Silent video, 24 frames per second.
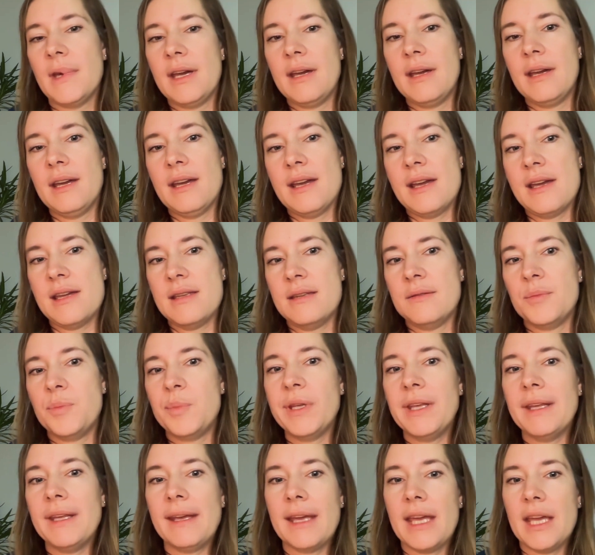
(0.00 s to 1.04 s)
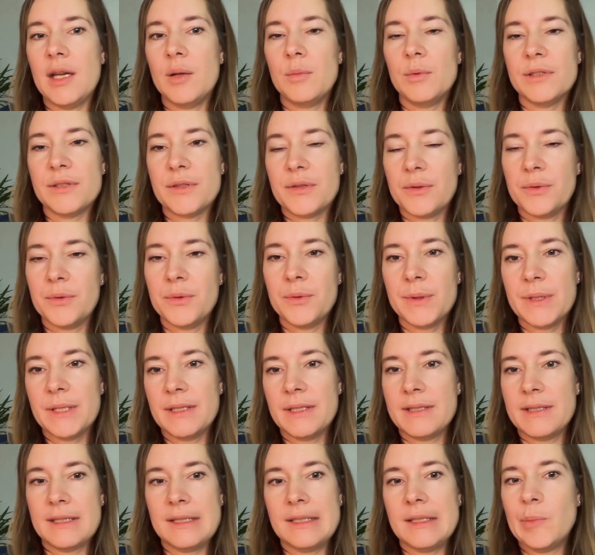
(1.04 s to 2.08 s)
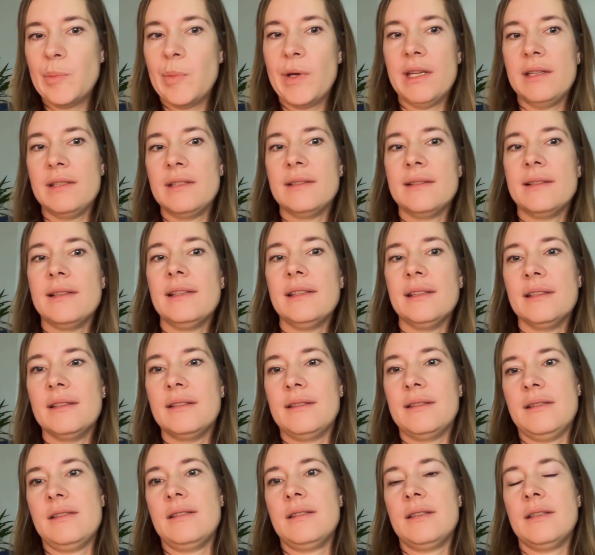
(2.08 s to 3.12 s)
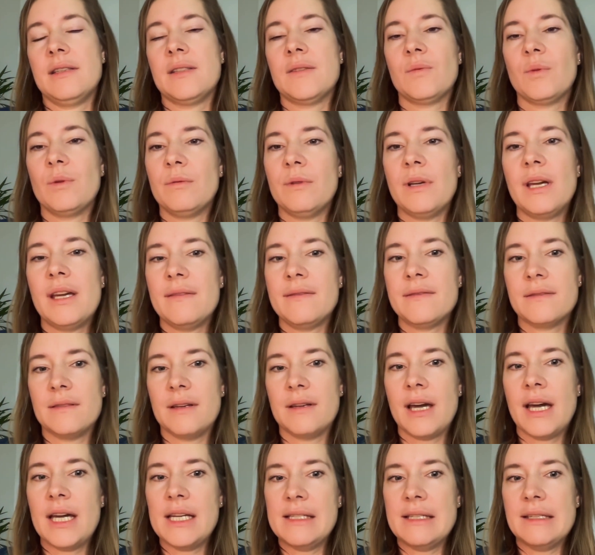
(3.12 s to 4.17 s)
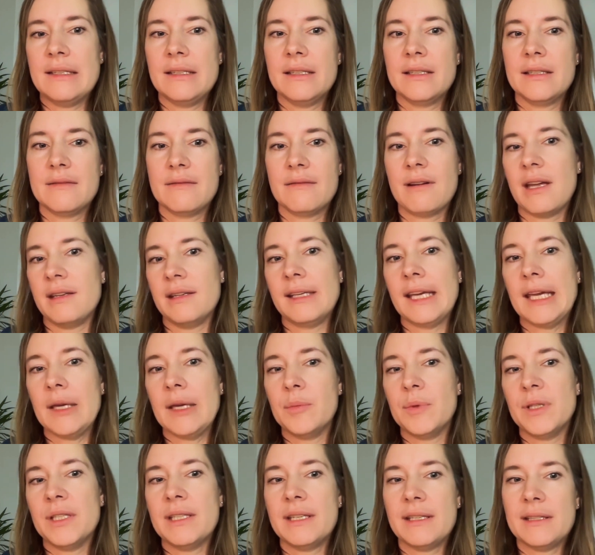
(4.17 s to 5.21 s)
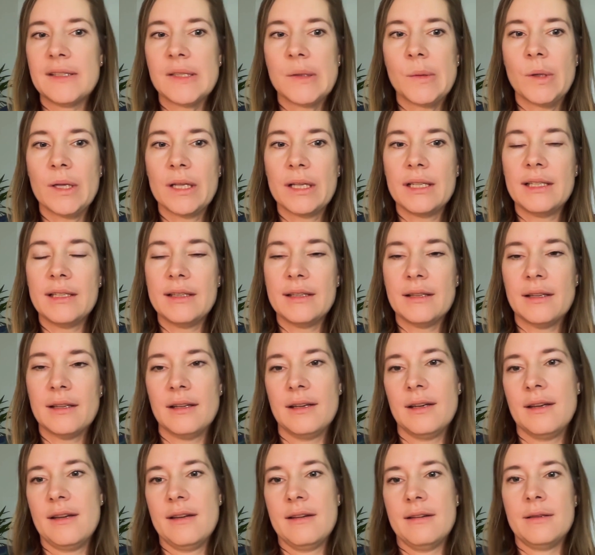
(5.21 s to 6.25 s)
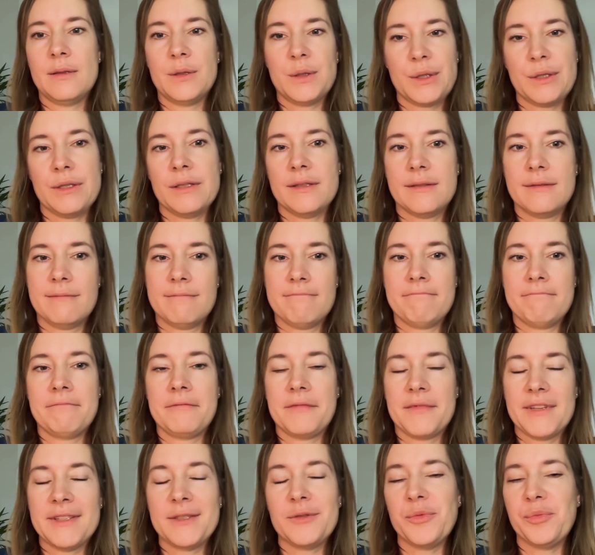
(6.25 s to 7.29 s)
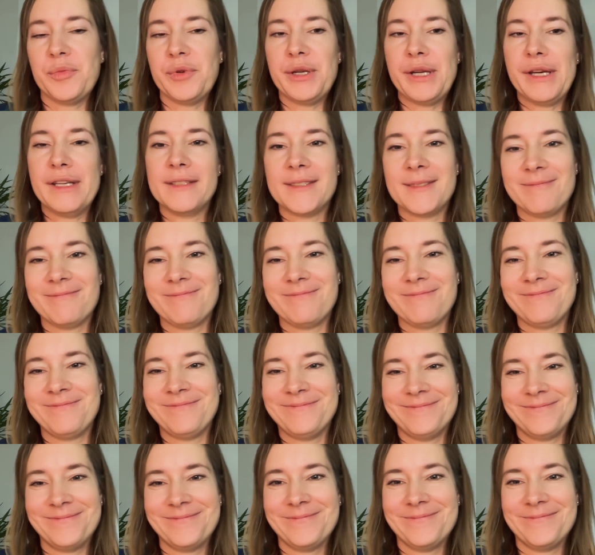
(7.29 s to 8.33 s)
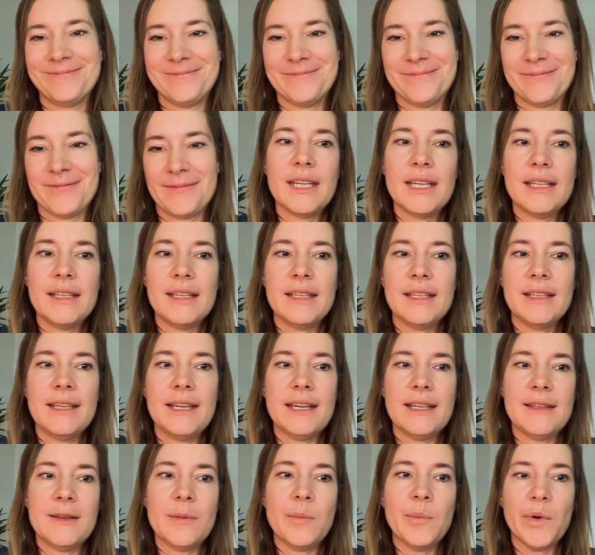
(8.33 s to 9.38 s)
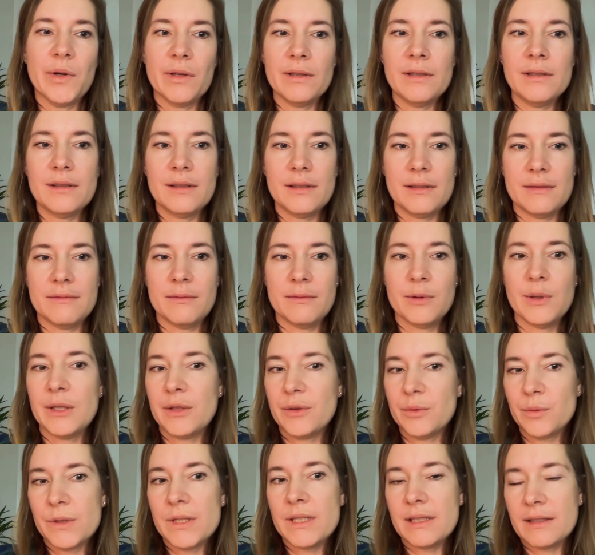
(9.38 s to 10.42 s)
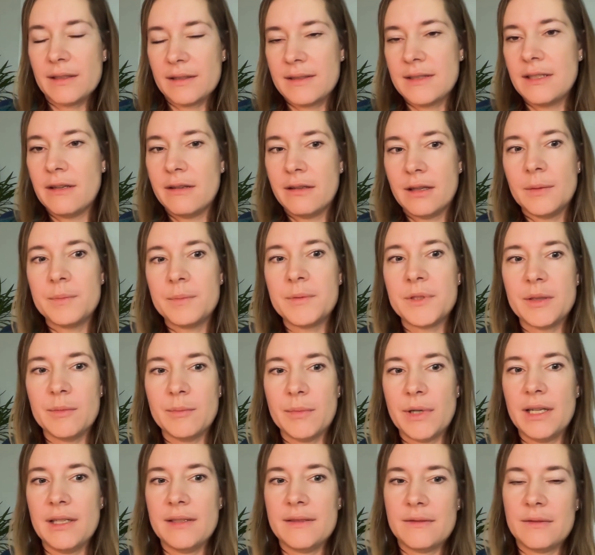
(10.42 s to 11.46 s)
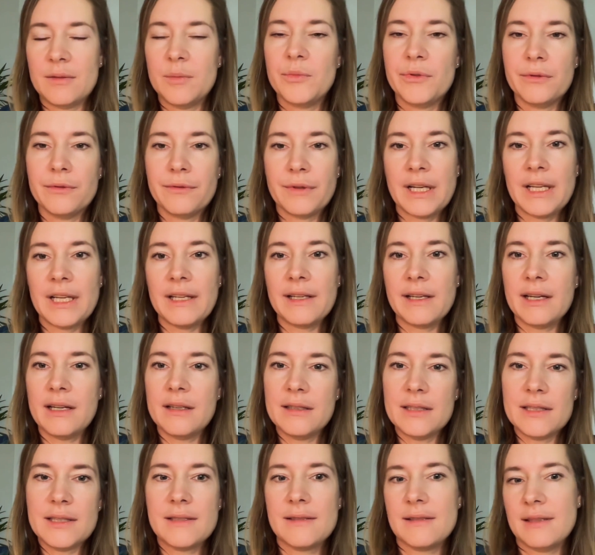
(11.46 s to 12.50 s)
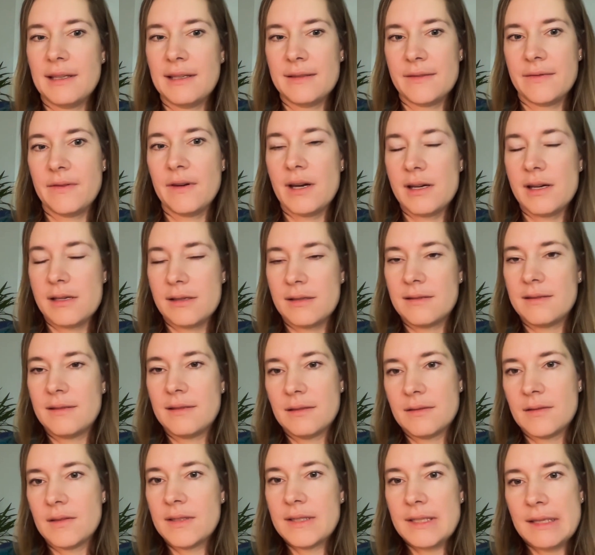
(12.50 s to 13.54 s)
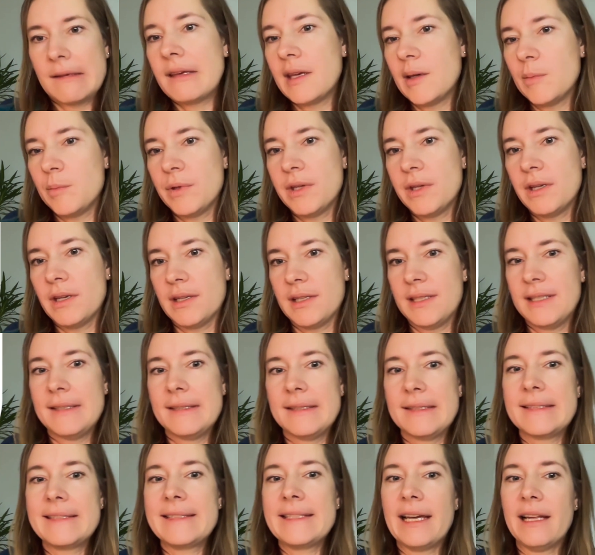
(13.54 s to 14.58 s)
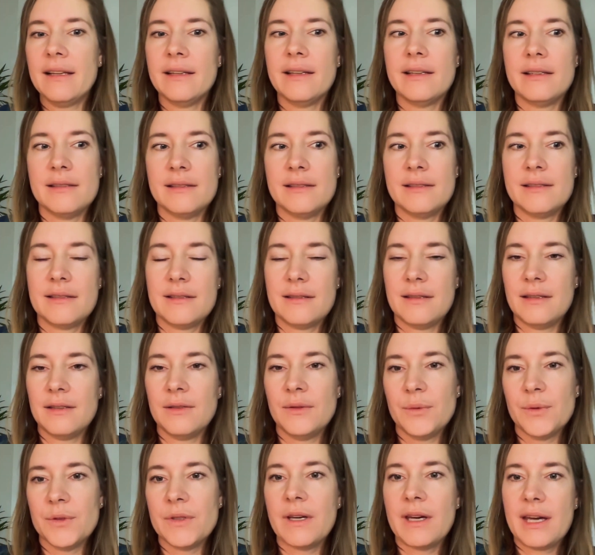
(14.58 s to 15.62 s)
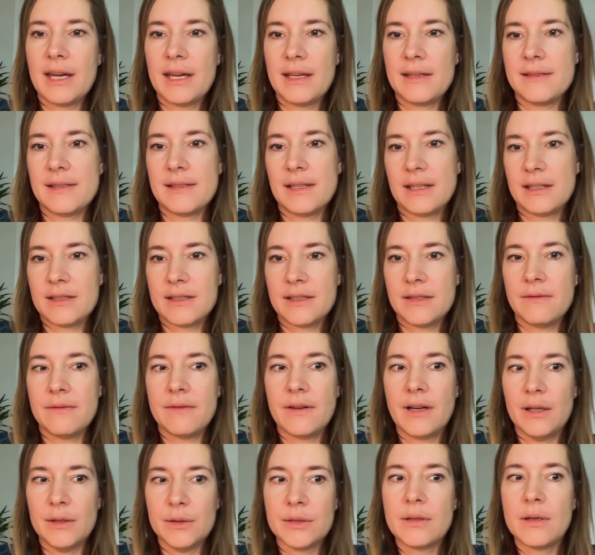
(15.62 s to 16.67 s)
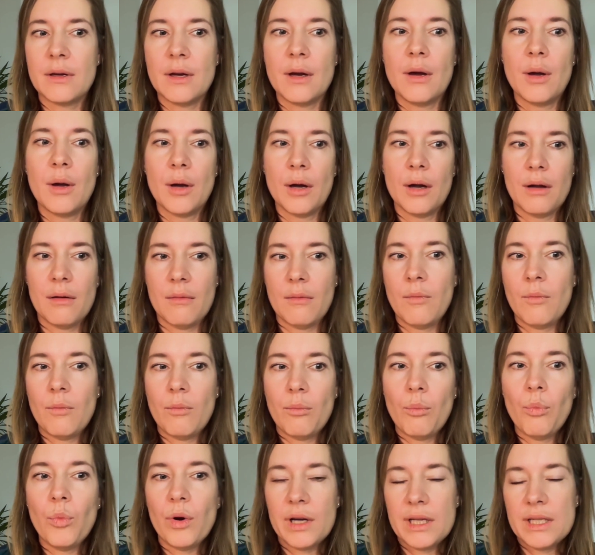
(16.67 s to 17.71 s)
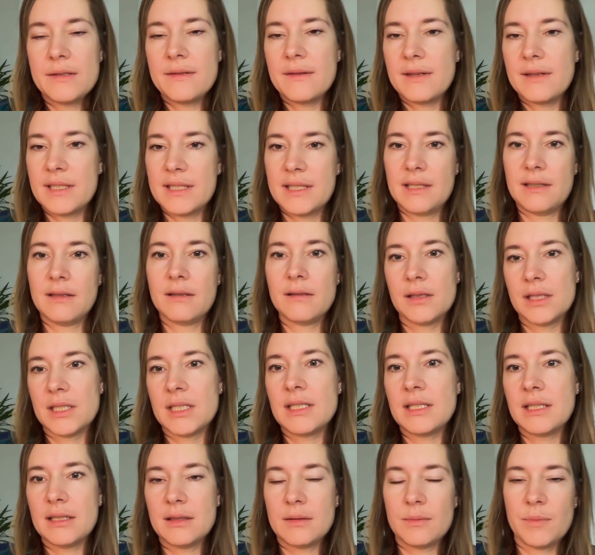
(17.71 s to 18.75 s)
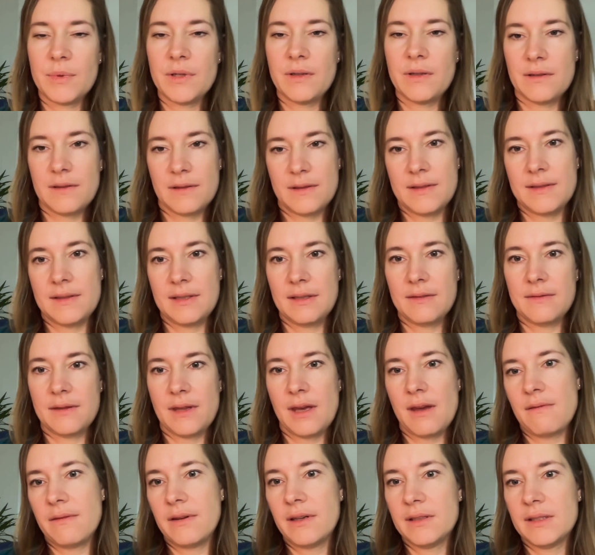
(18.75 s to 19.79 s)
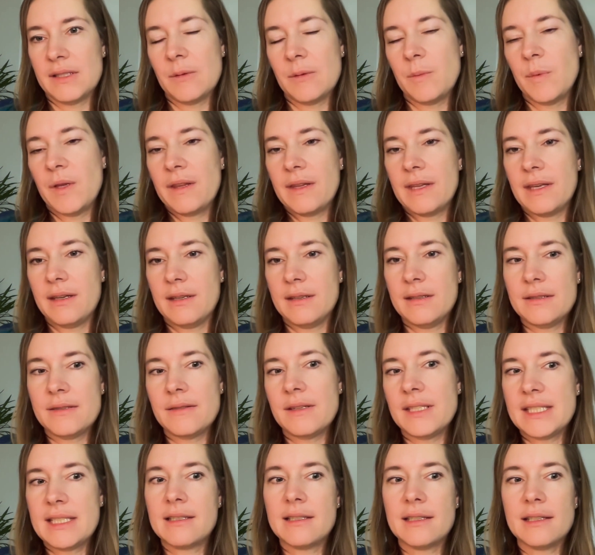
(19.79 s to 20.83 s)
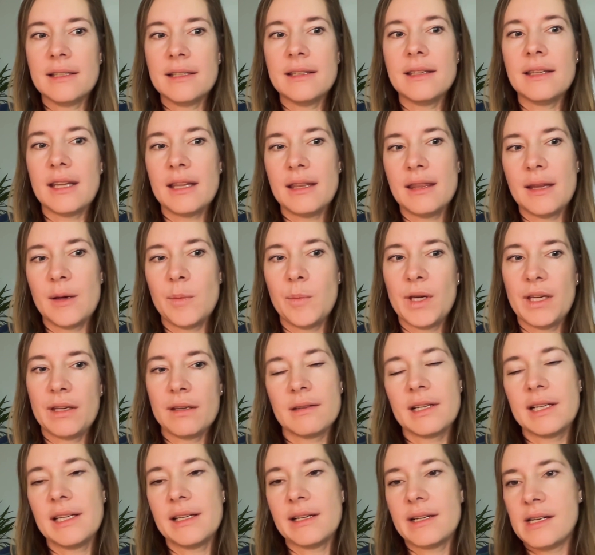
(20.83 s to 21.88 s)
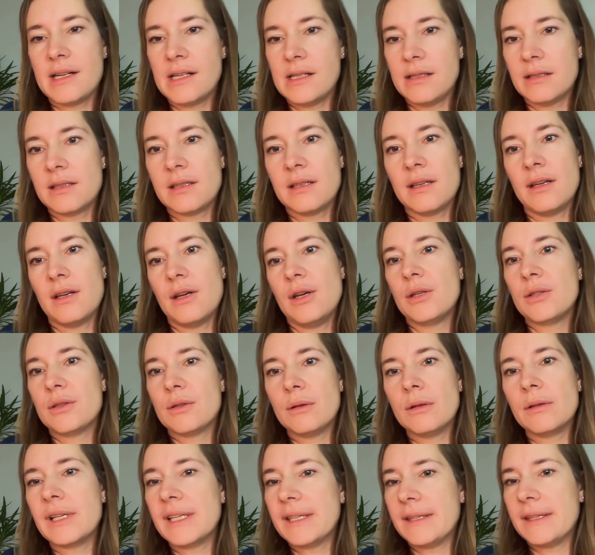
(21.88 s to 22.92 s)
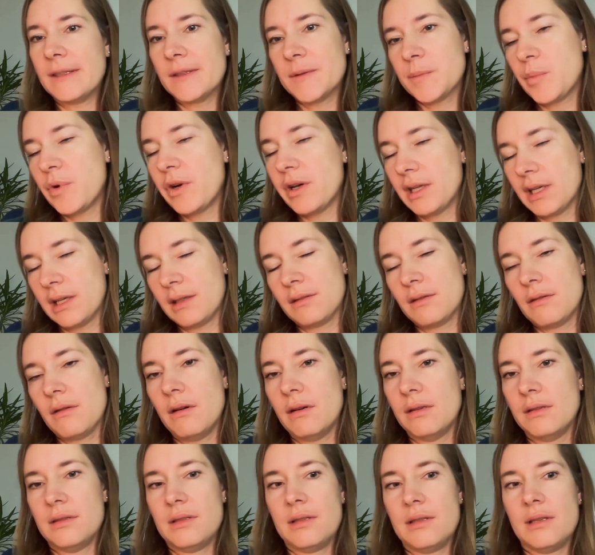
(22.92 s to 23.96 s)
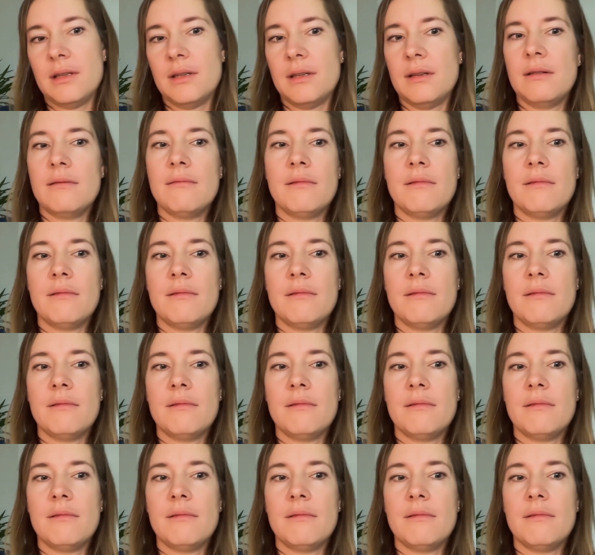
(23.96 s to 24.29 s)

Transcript: And being able to do this independently and just when we have ideas, running A/B tests quickly, it's just super nice. Yeah, the model we're using is now optimized to improve clickouts. As for us, this is the KPI. This is telling us the user has actually found more interesting content, because if they have found something they're interested in, then they make a click out to look at this product on the